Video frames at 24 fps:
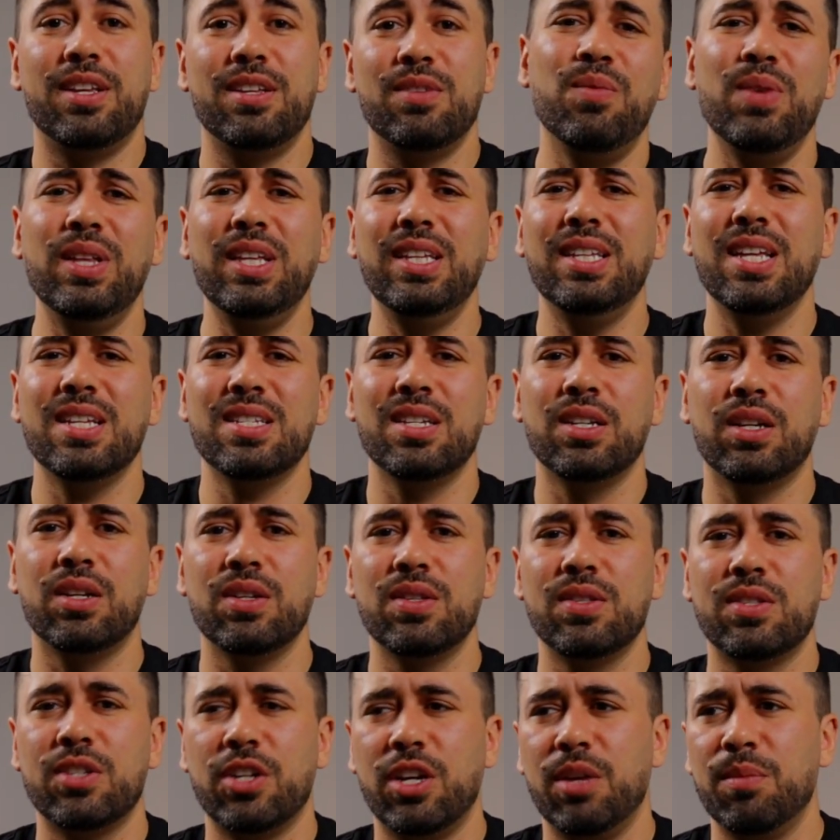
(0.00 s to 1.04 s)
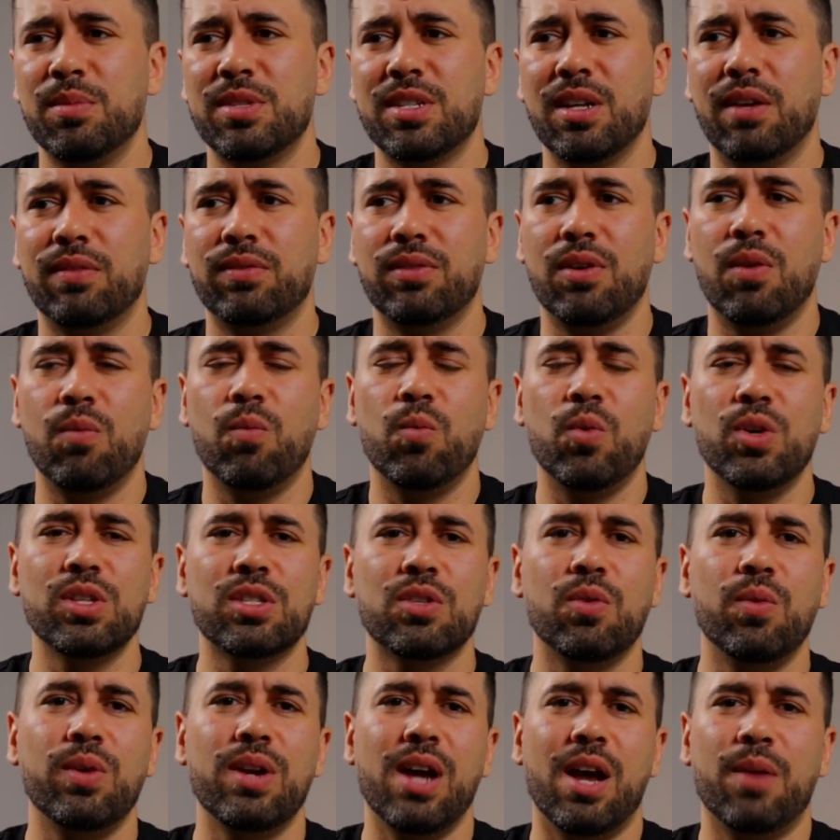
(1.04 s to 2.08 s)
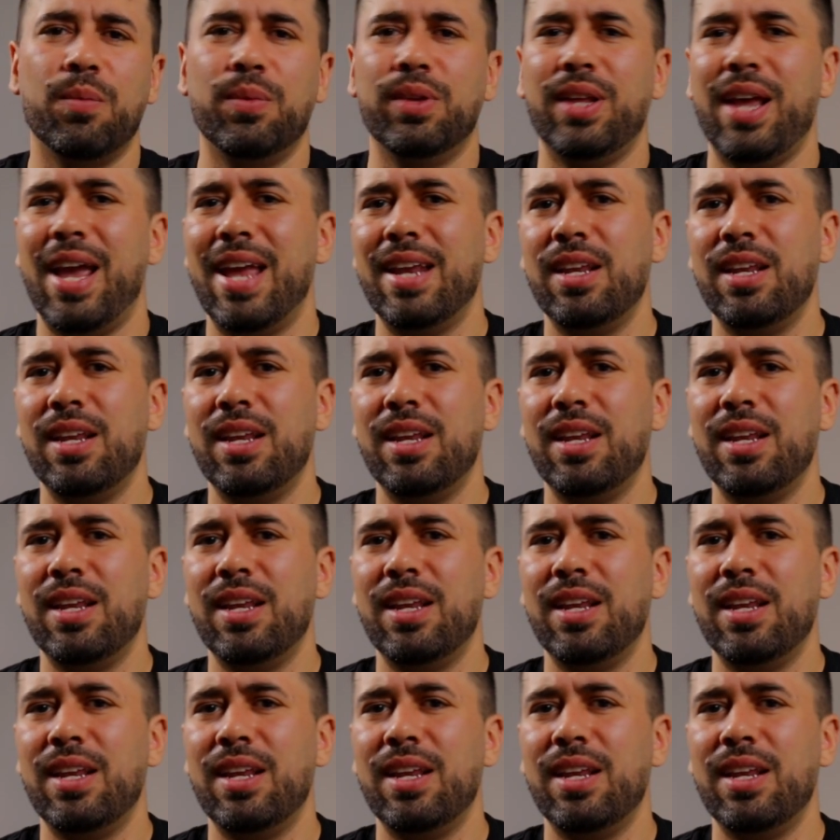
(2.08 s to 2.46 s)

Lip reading: He really doesn't concern himself on what's going on with